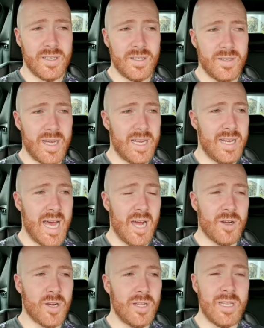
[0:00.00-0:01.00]
Right?
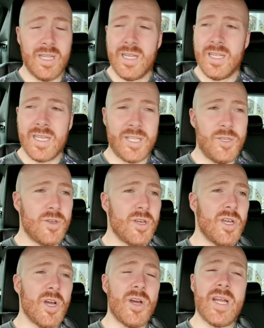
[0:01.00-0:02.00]
Like you can
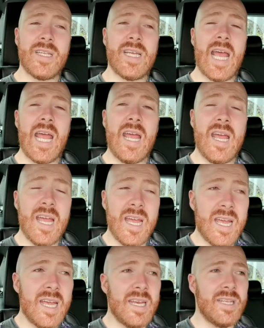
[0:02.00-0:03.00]
go down to
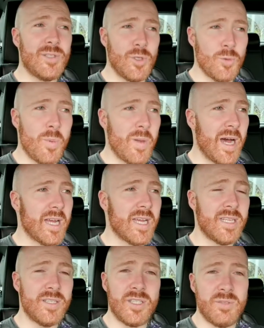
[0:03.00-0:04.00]
any
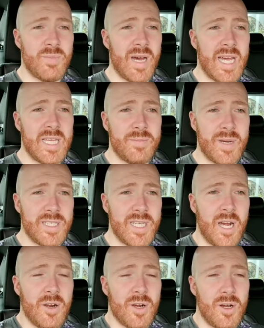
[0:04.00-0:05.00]
supermarket and just buy as much
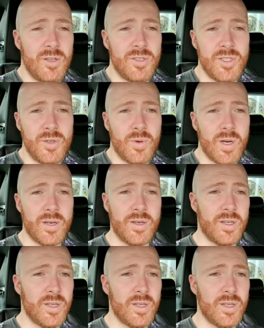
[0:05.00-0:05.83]
alcohol as you want.